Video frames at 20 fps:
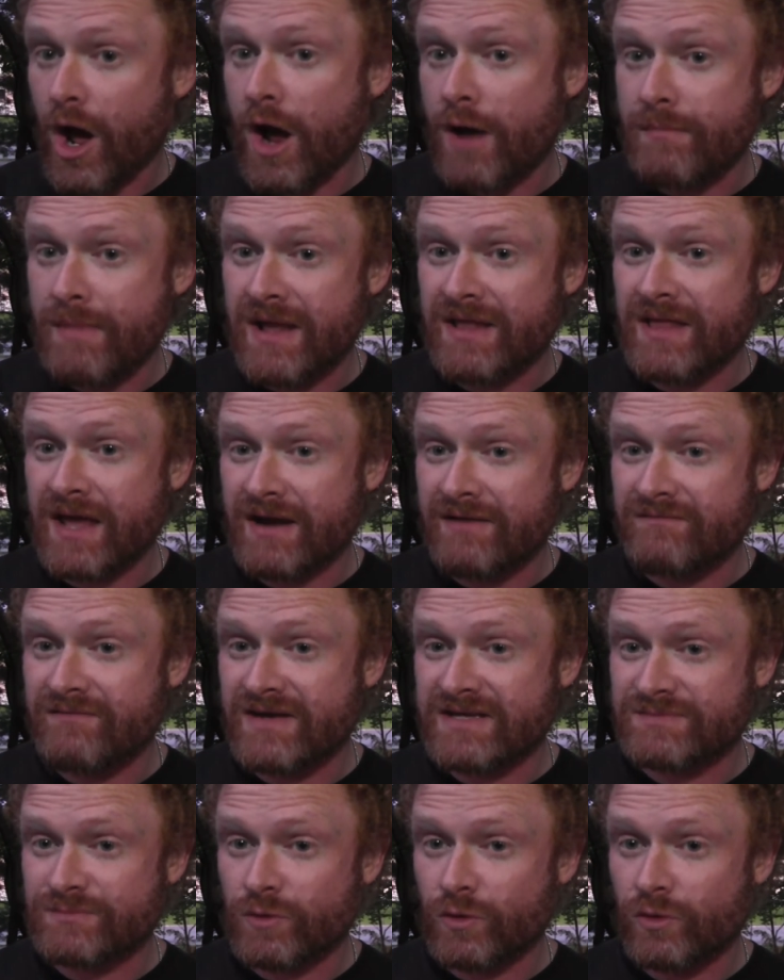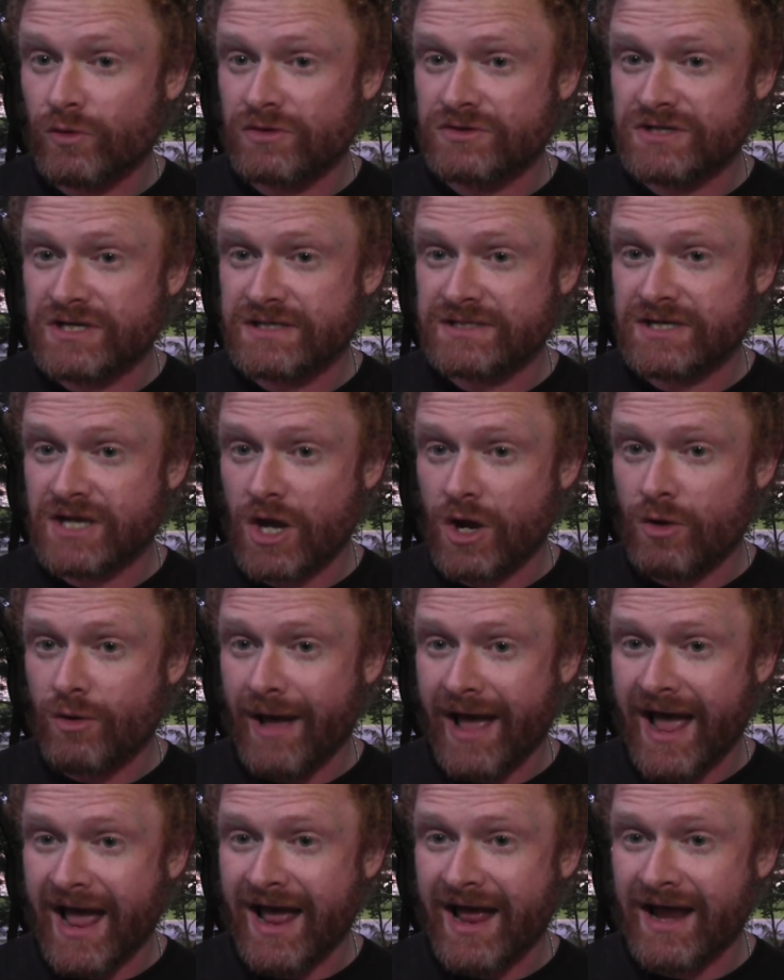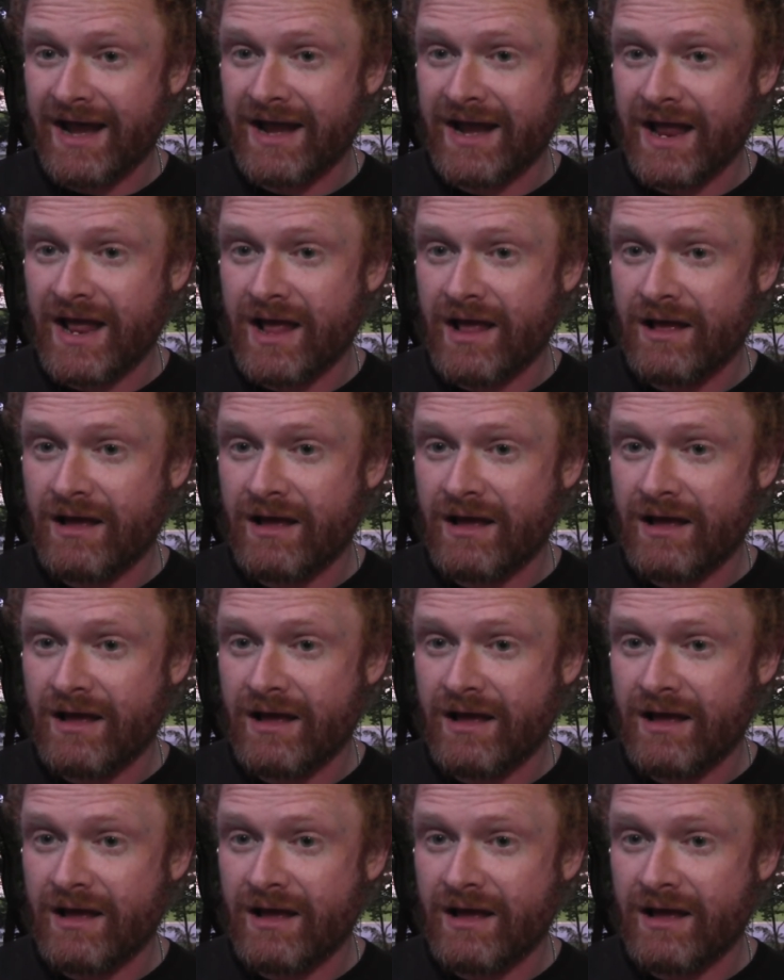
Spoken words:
I made that investment all those years ago, and